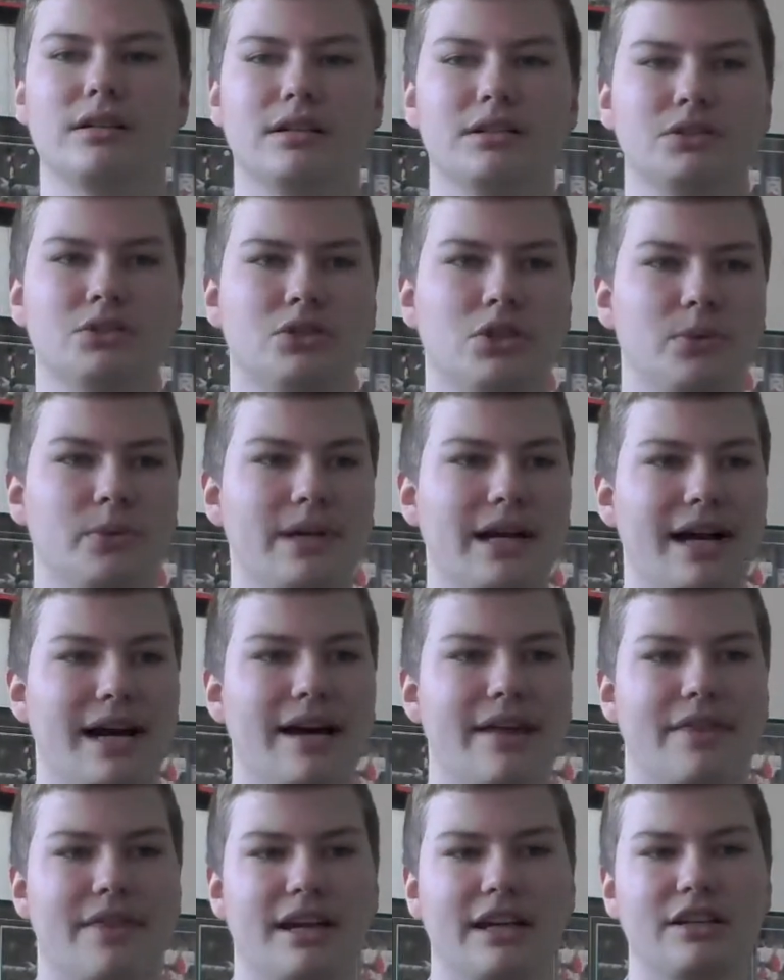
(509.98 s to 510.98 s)
So
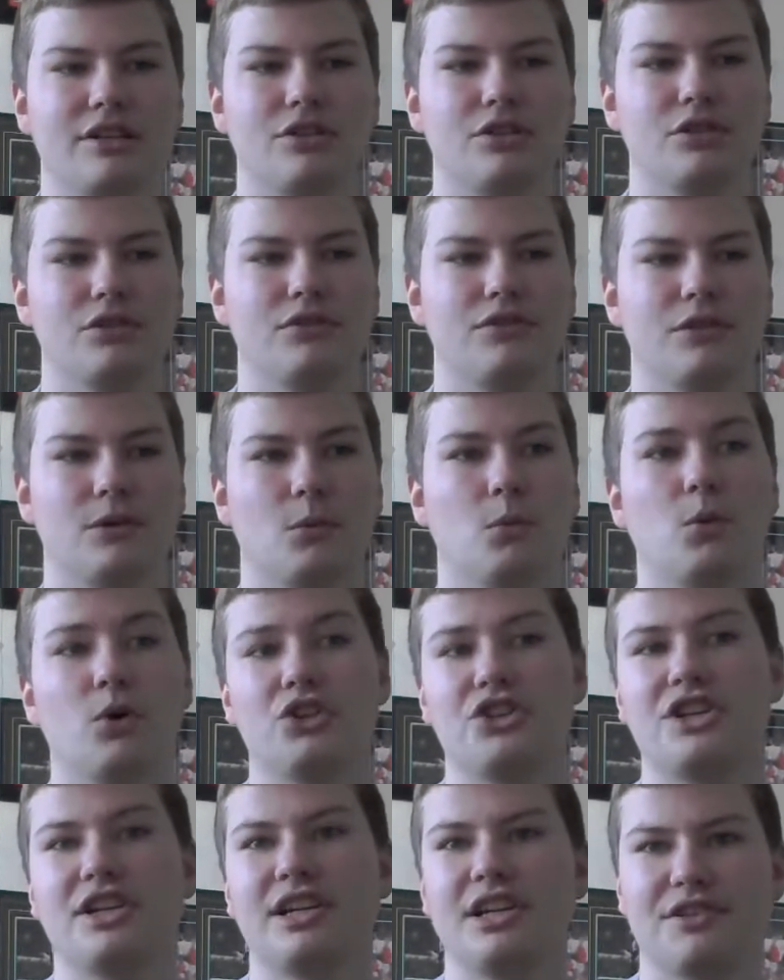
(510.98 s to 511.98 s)
yeah, thank you for
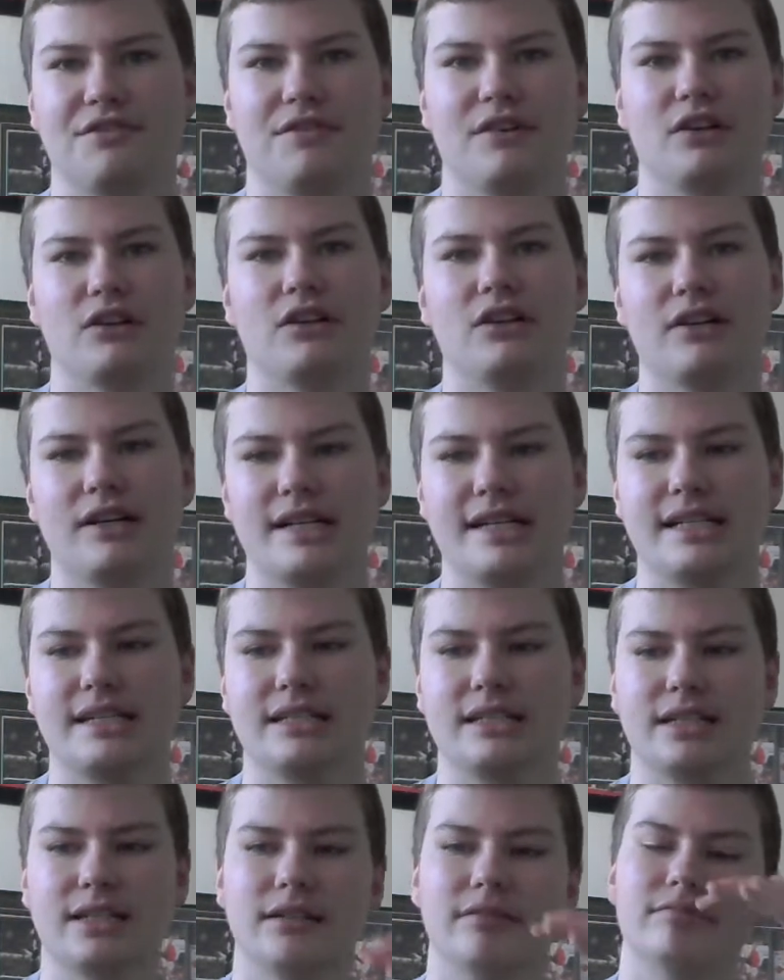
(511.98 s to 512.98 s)
watching this vlog,
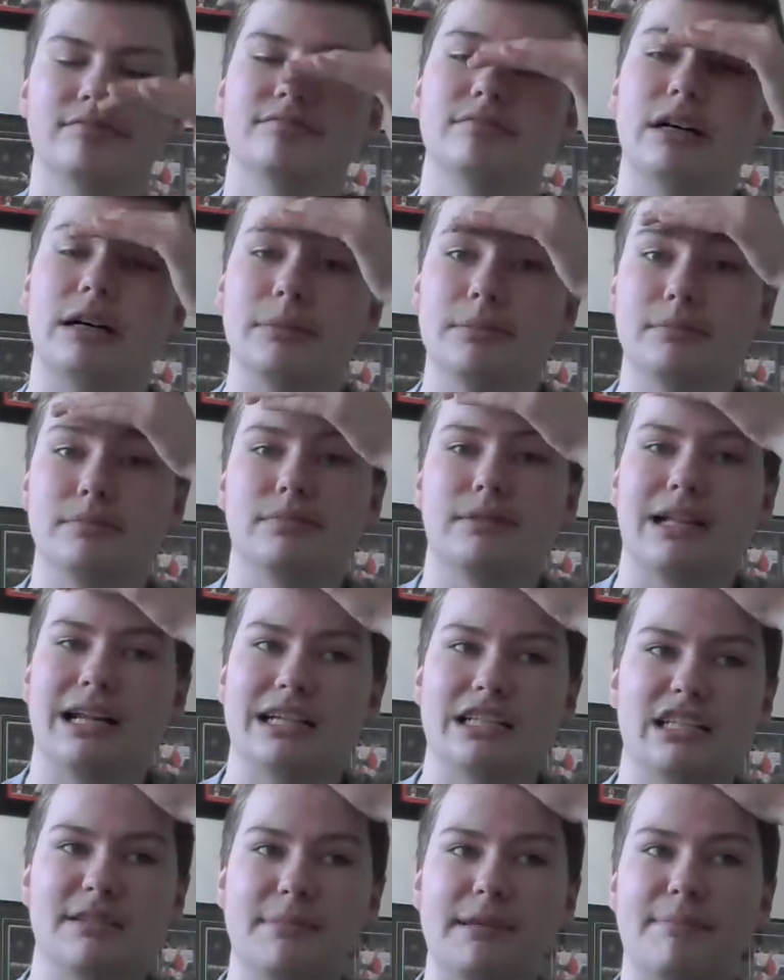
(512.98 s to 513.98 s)
guys. I'm
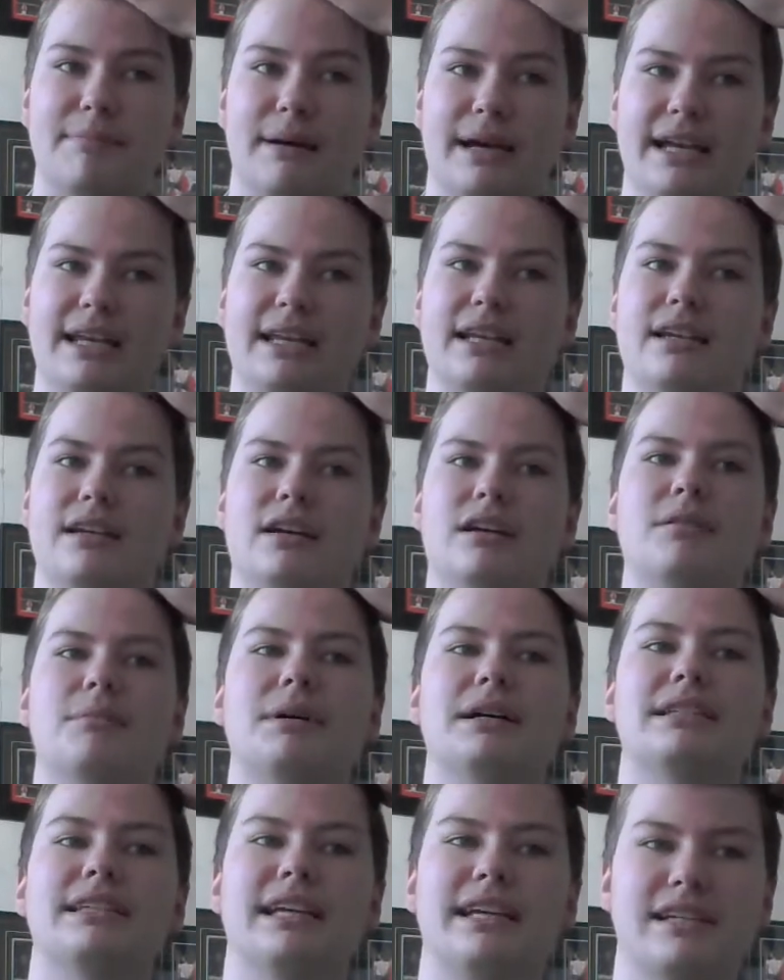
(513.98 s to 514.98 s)
glad to be back at
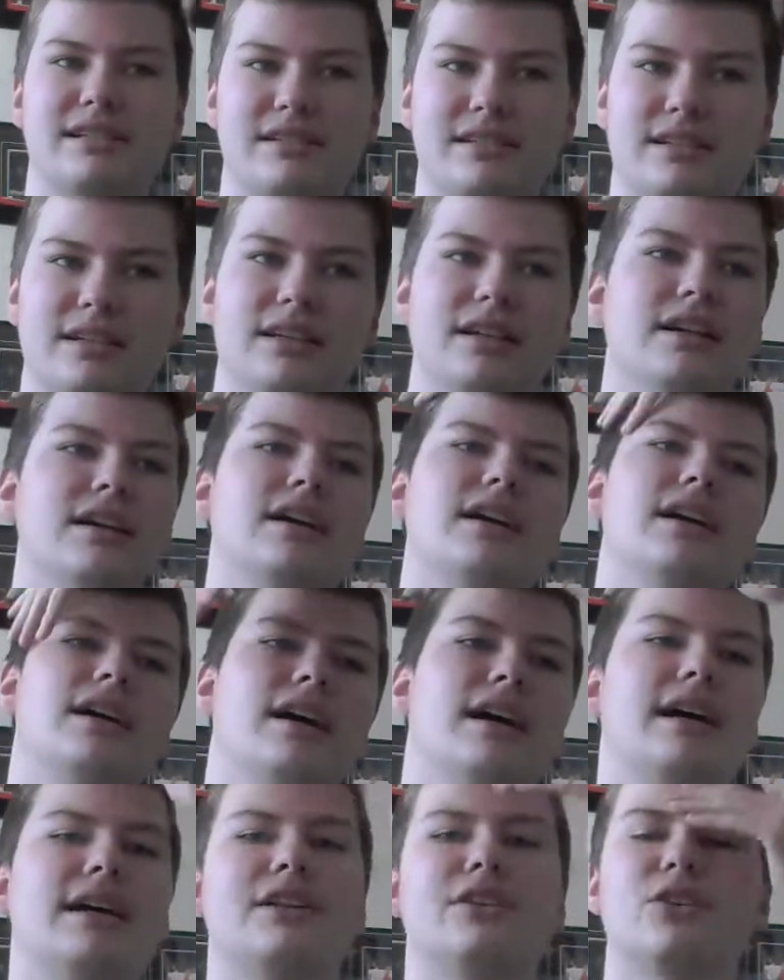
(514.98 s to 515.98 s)
my desk
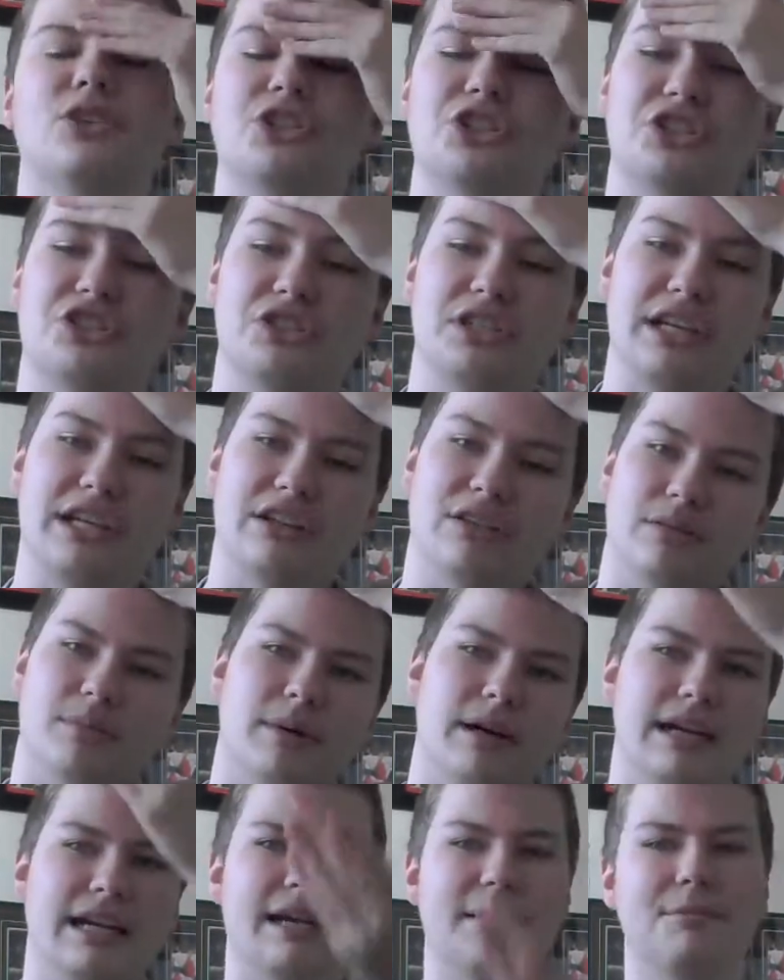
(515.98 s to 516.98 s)
and not just sitting on
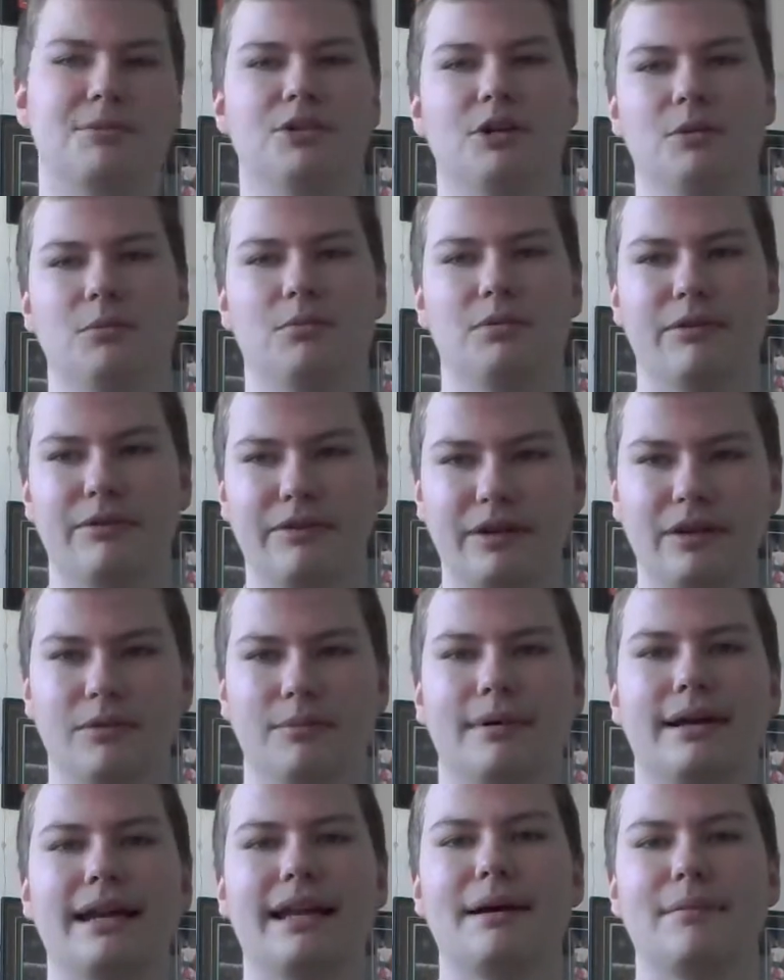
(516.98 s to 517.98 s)
my laptop with it on
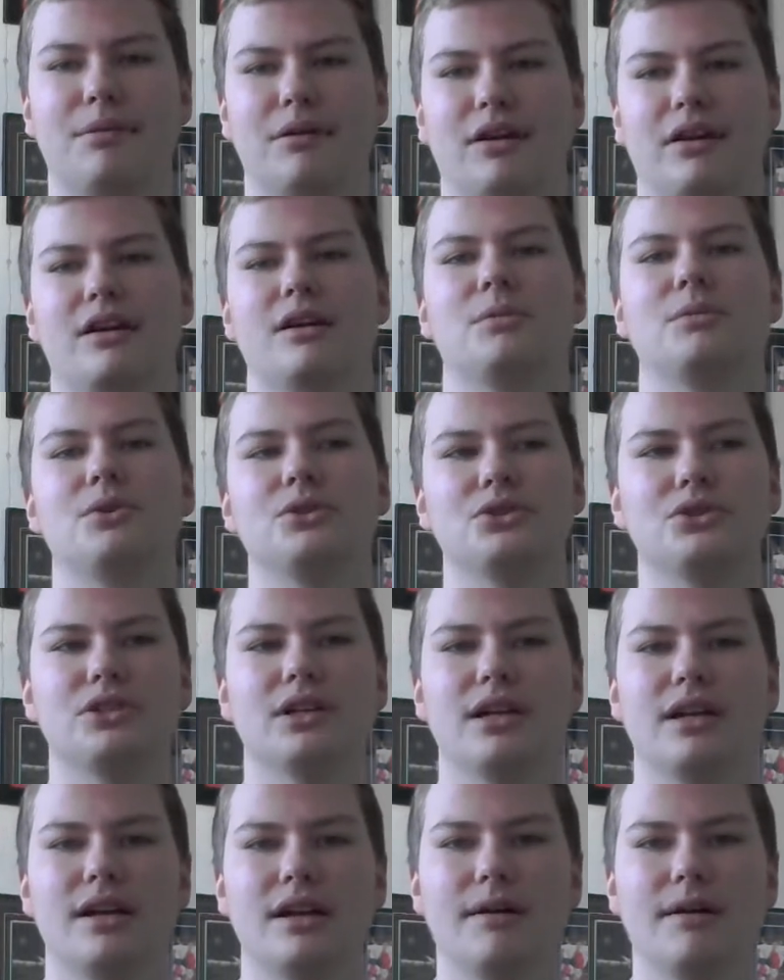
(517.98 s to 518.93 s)
my lap like I was.